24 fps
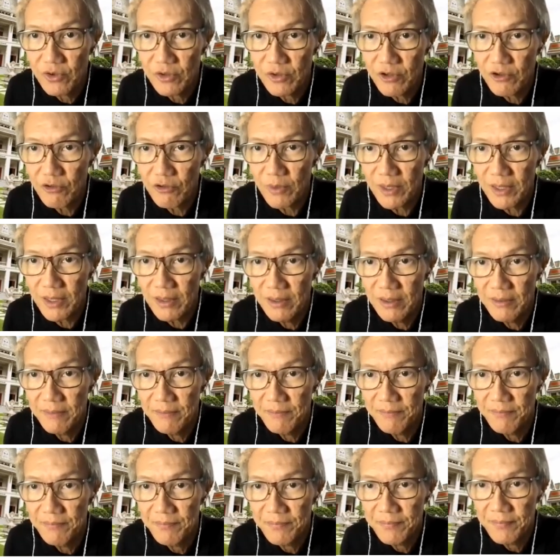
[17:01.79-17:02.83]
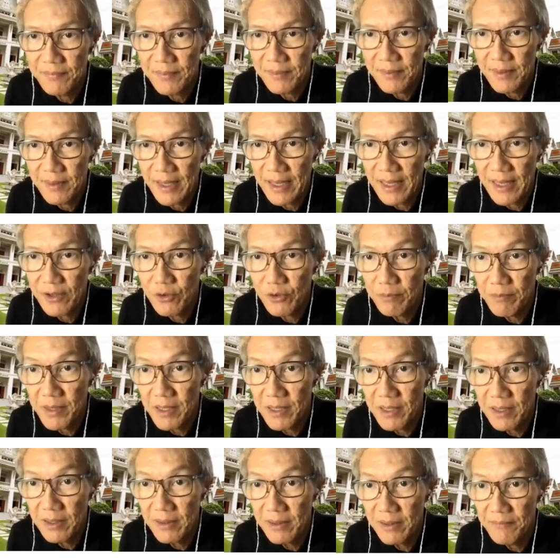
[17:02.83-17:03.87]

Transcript: this one, A to B.